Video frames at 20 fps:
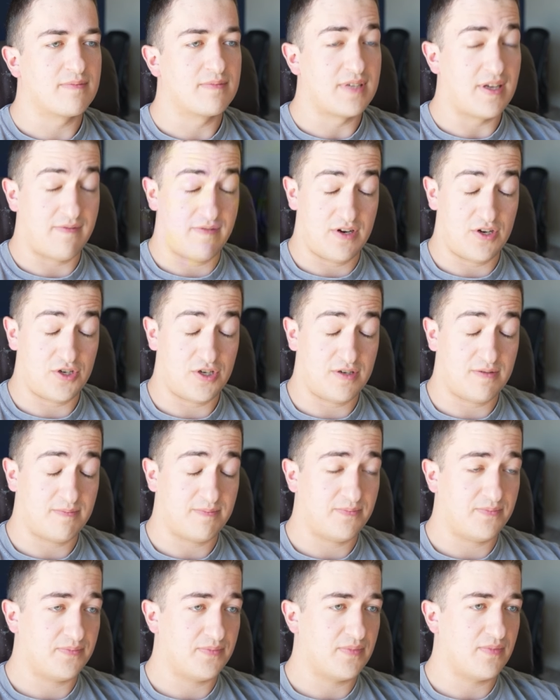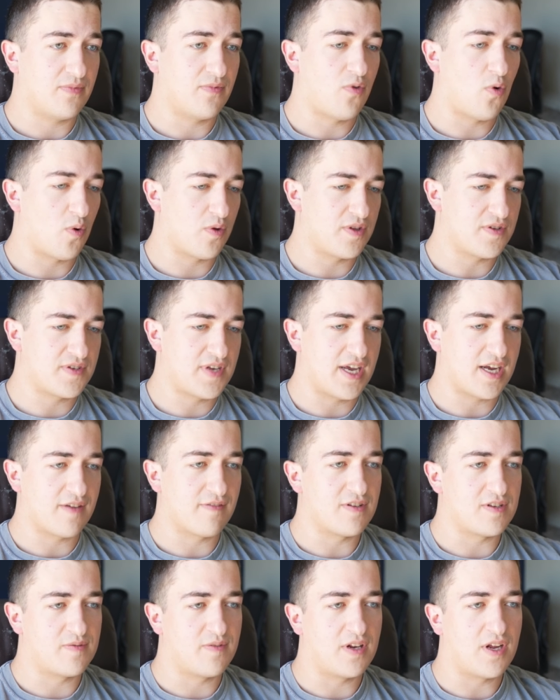definition, for the sake of
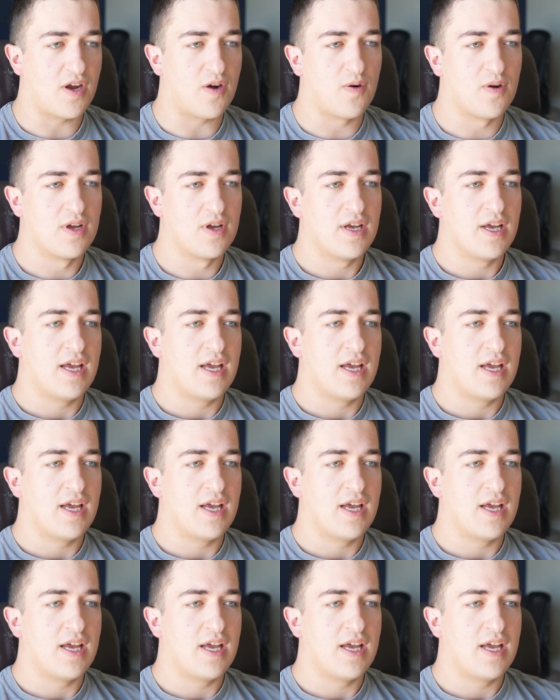this video,